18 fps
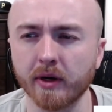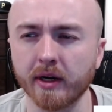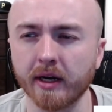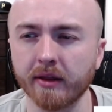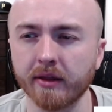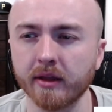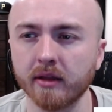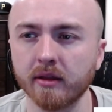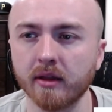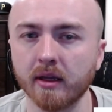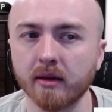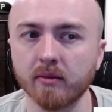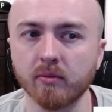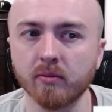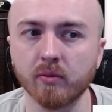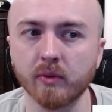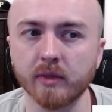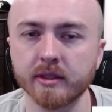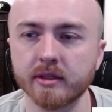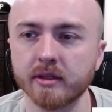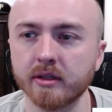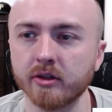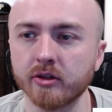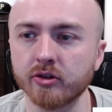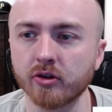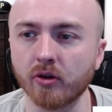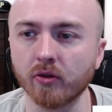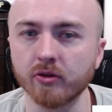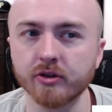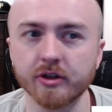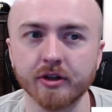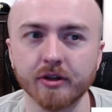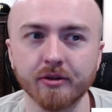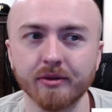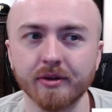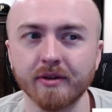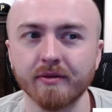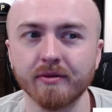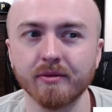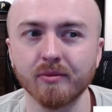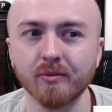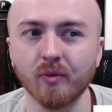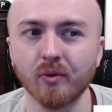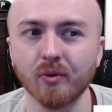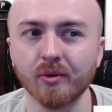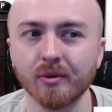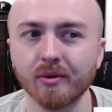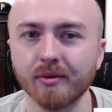I think that Winston Churchill even more.